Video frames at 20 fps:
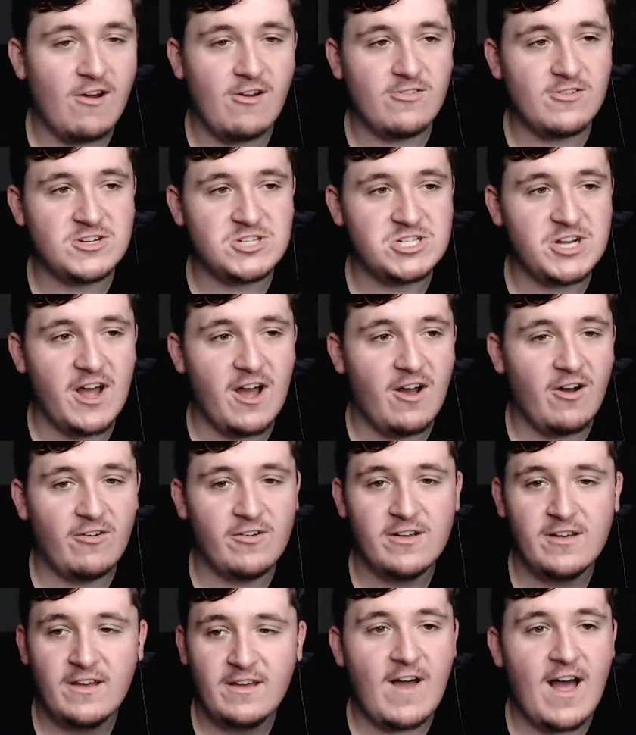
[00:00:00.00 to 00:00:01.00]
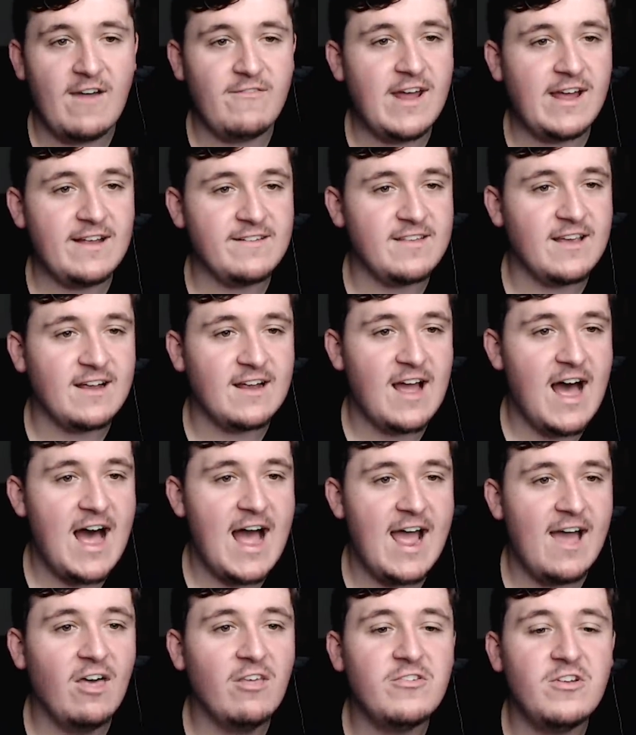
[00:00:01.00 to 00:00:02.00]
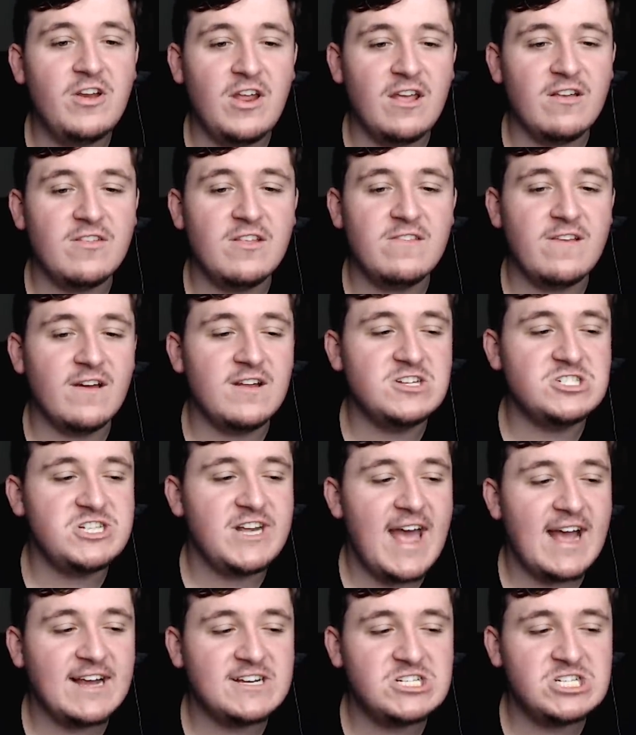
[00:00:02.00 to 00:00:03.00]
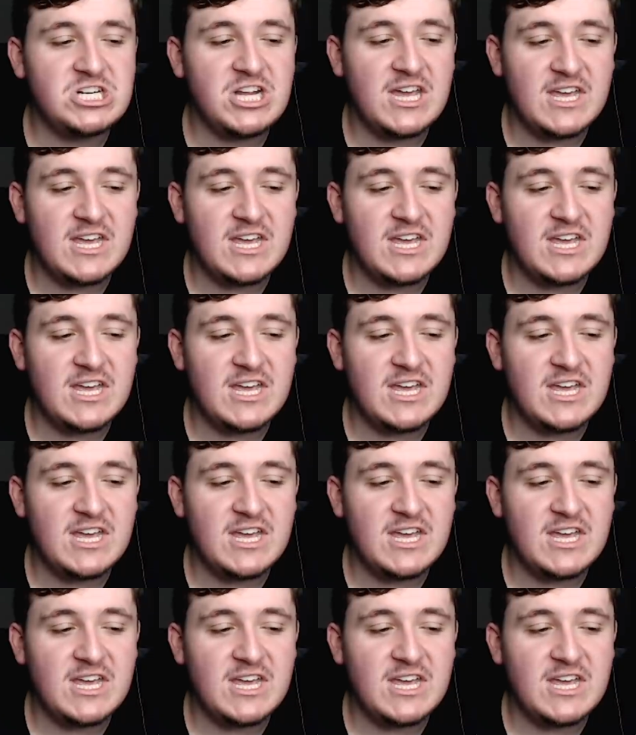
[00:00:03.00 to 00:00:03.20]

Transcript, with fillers: star of the show. It's five nights at Kyle's and he hasn't done jack